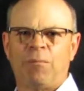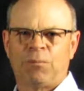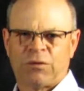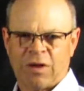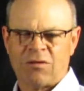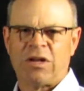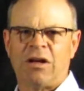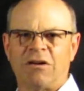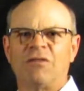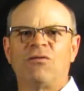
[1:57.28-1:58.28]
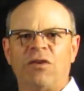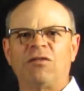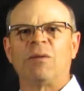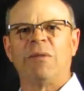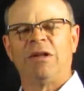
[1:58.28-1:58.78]
750
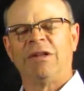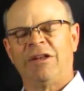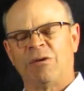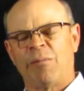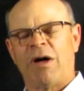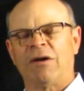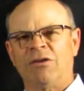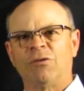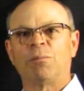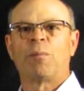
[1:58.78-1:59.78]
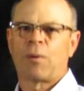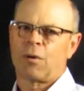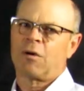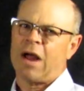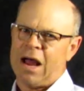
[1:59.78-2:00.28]
milliliter bottles
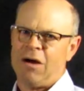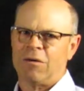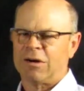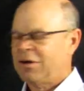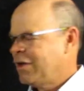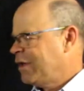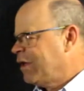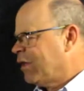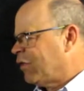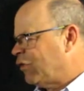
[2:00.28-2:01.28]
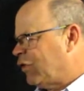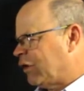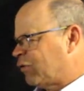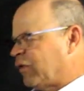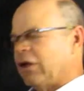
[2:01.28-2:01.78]
per hour.
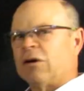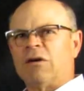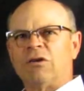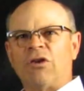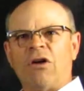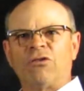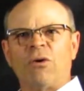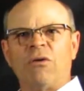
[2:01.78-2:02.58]
This filler is also